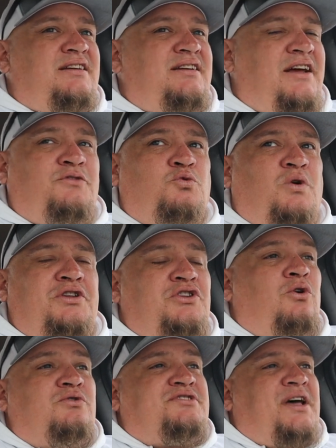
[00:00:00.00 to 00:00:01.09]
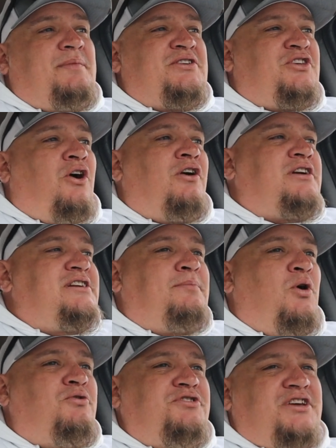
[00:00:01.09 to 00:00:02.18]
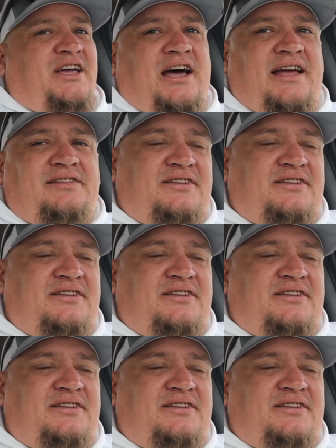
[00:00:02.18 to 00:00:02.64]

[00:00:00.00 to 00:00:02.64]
Everyone knows I'm a Dawn and Ammonia guy.